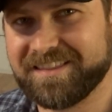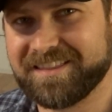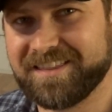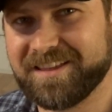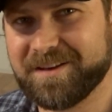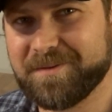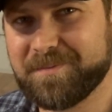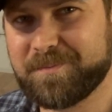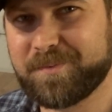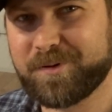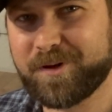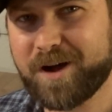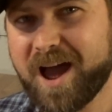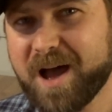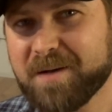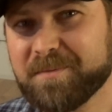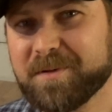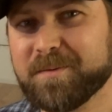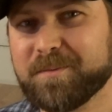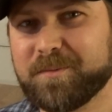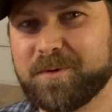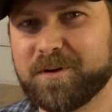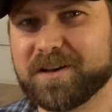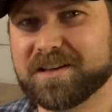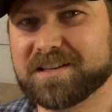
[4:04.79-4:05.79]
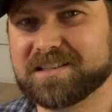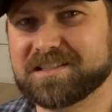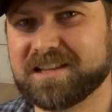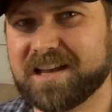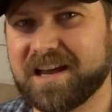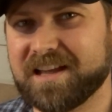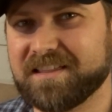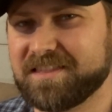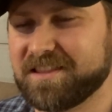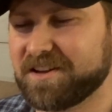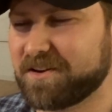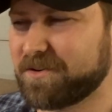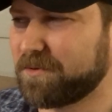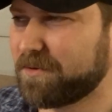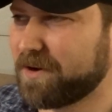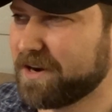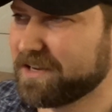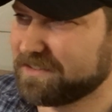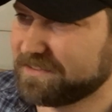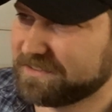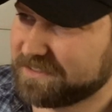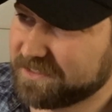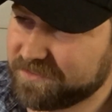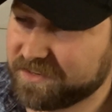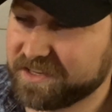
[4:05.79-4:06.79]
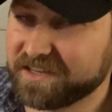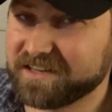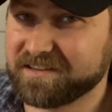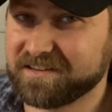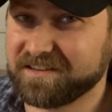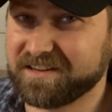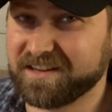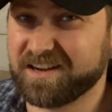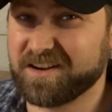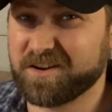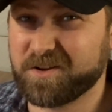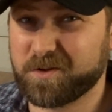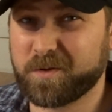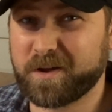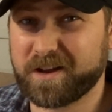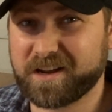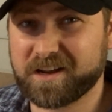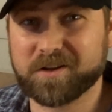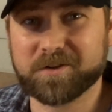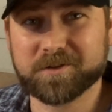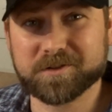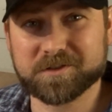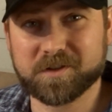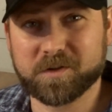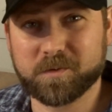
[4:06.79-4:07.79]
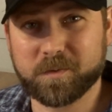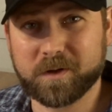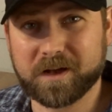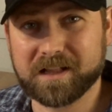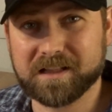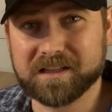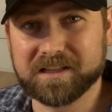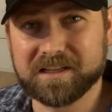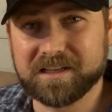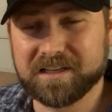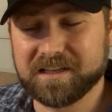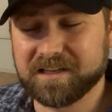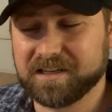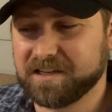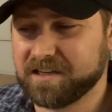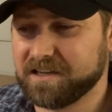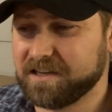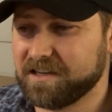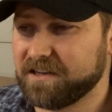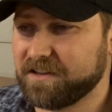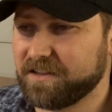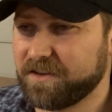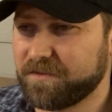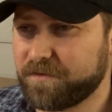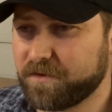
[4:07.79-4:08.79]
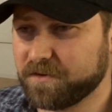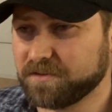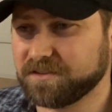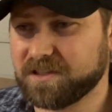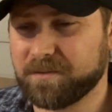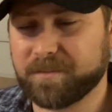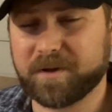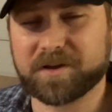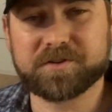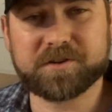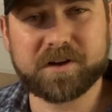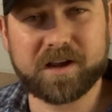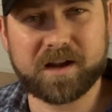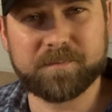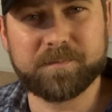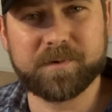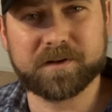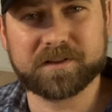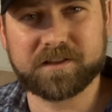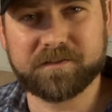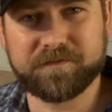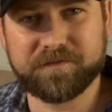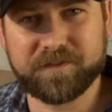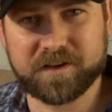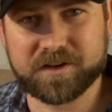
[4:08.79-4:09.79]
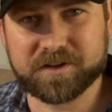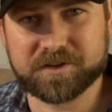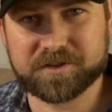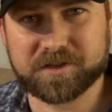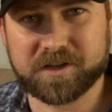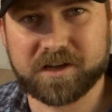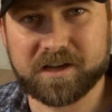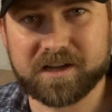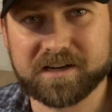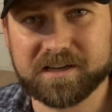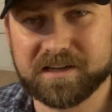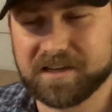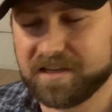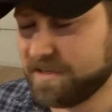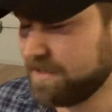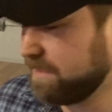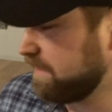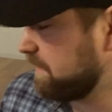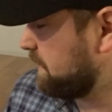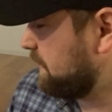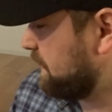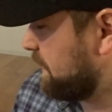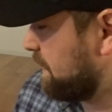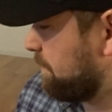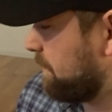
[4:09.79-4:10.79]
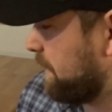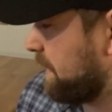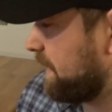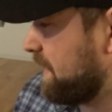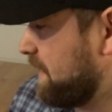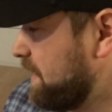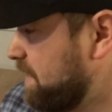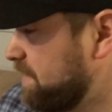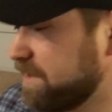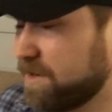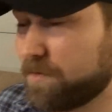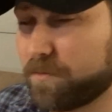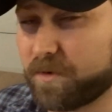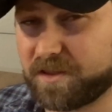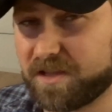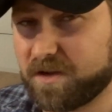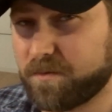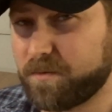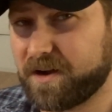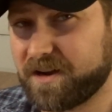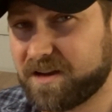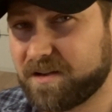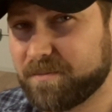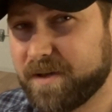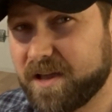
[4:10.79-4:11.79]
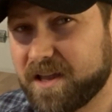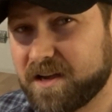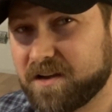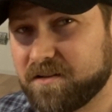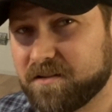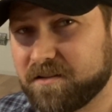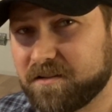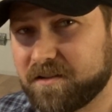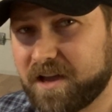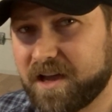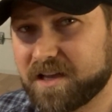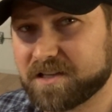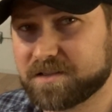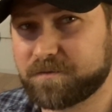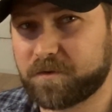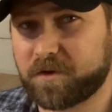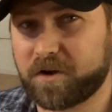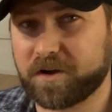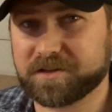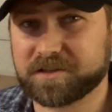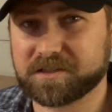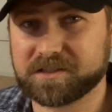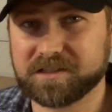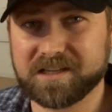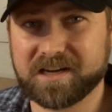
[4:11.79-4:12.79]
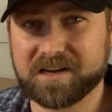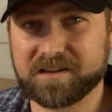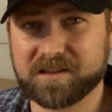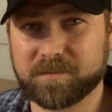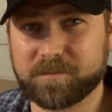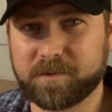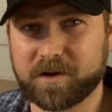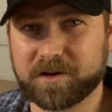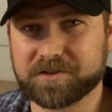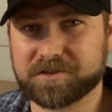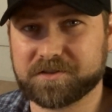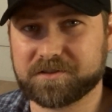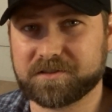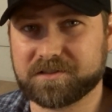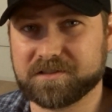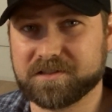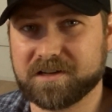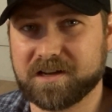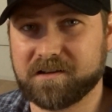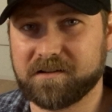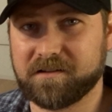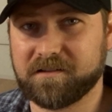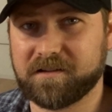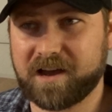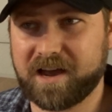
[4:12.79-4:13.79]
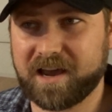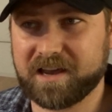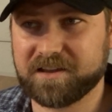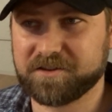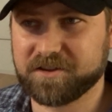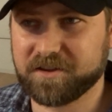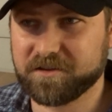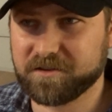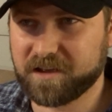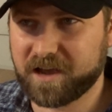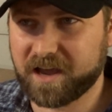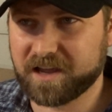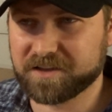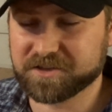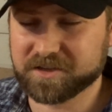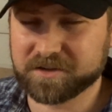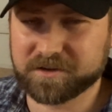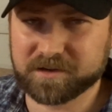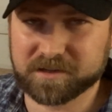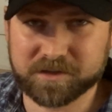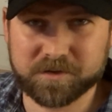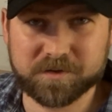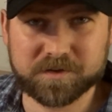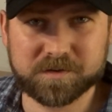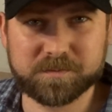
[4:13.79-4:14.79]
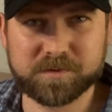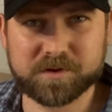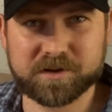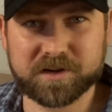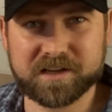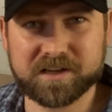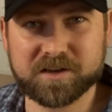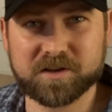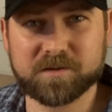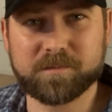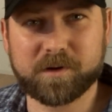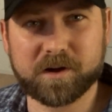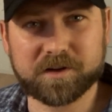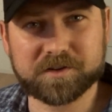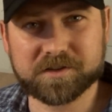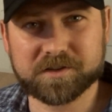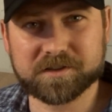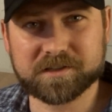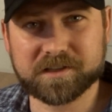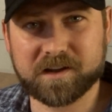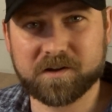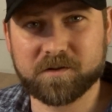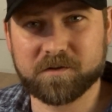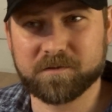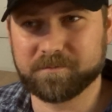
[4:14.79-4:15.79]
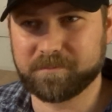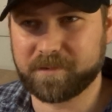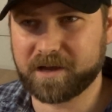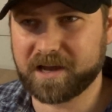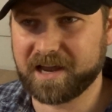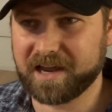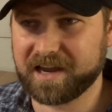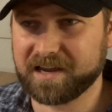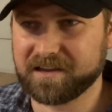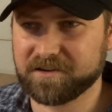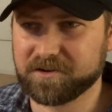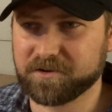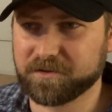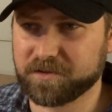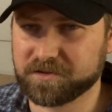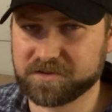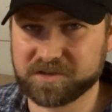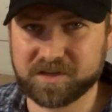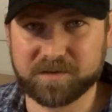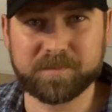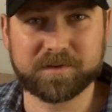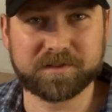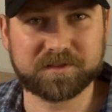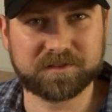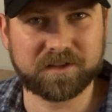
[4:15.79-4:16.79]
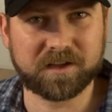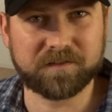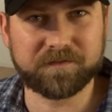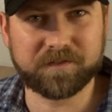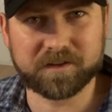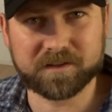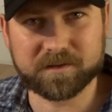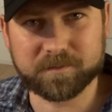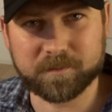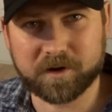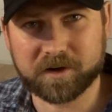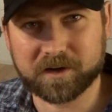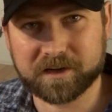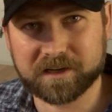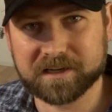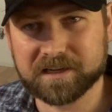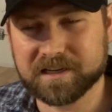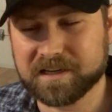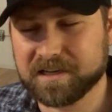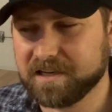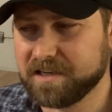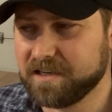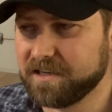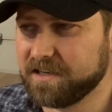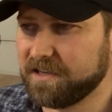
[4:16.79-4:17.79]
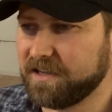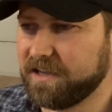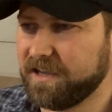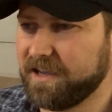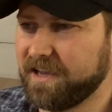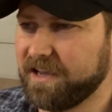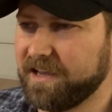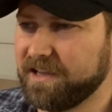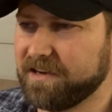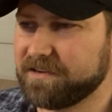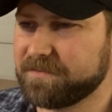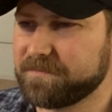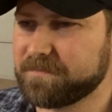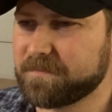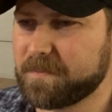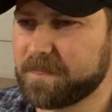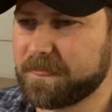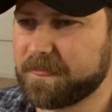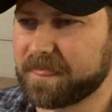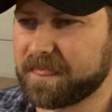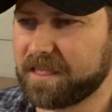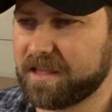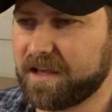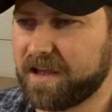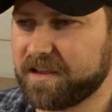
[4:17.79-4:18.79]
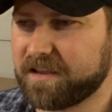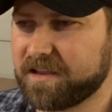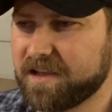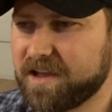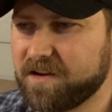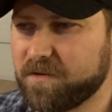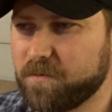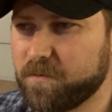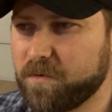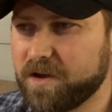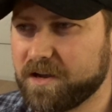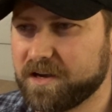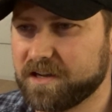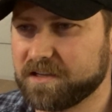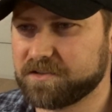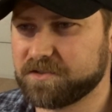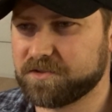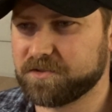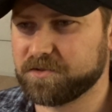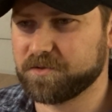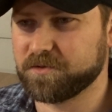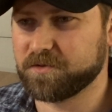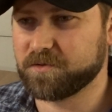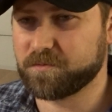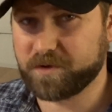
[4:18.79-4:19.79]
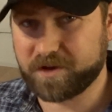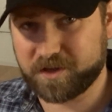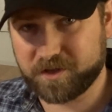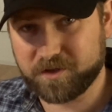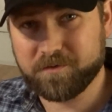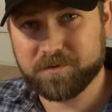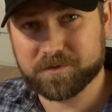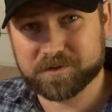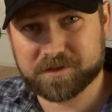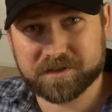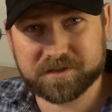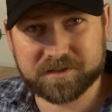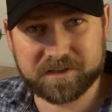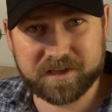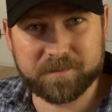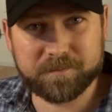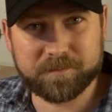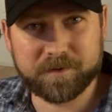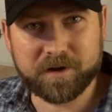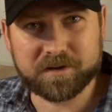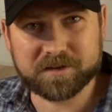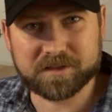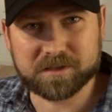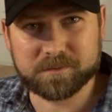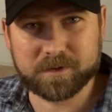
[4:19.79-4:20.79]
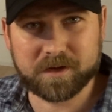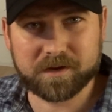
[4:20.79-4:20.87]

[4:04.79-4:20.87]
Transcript: The problem was that the rest of it didn't quite go so well. The first time I tried to put the finish on, I kind of did what they recommend as far as cleaning the brushes. Now I generally use pretty good brushes. I don't buy, you know, the cheapest stuff on the market, and I kind of wanted to reuse the same brush.